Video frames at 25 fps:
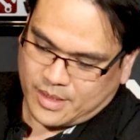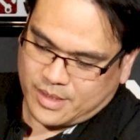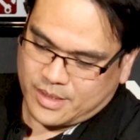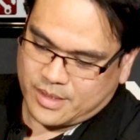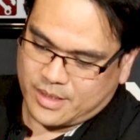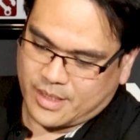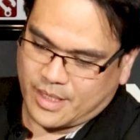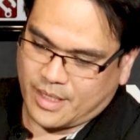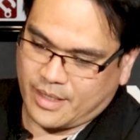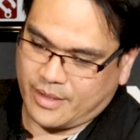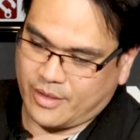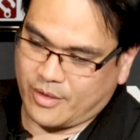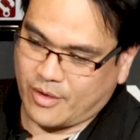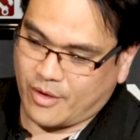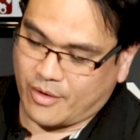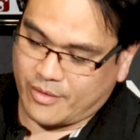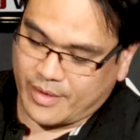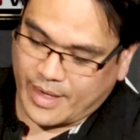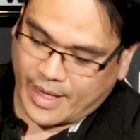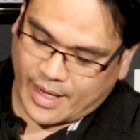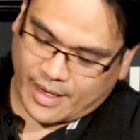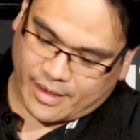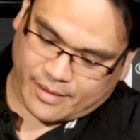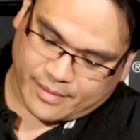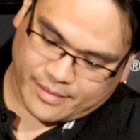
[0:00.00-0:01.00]
So there you go.
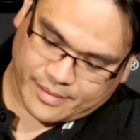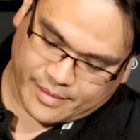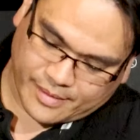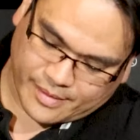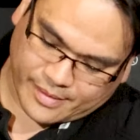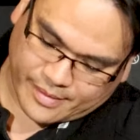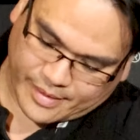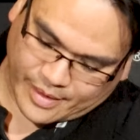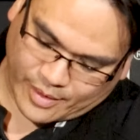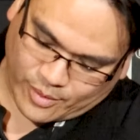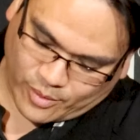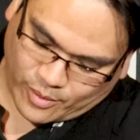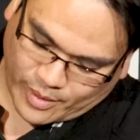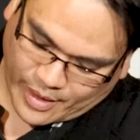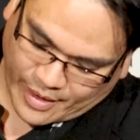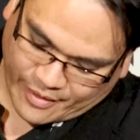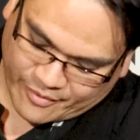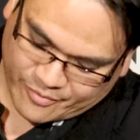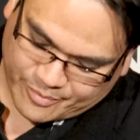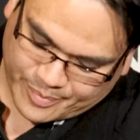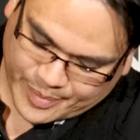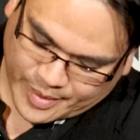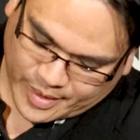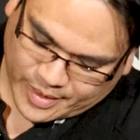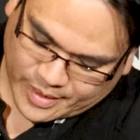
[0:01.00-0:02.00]
Now they all
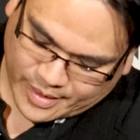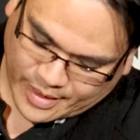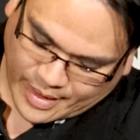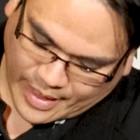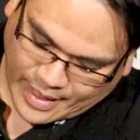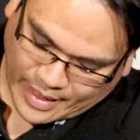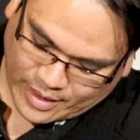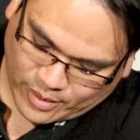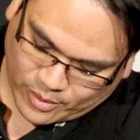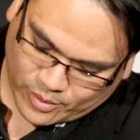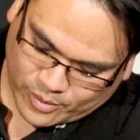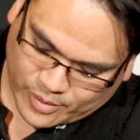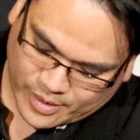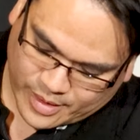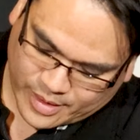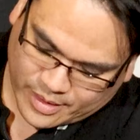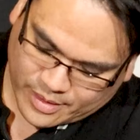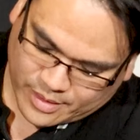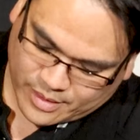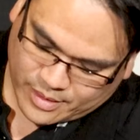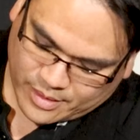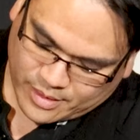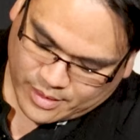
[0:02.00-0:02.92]
have billet alloy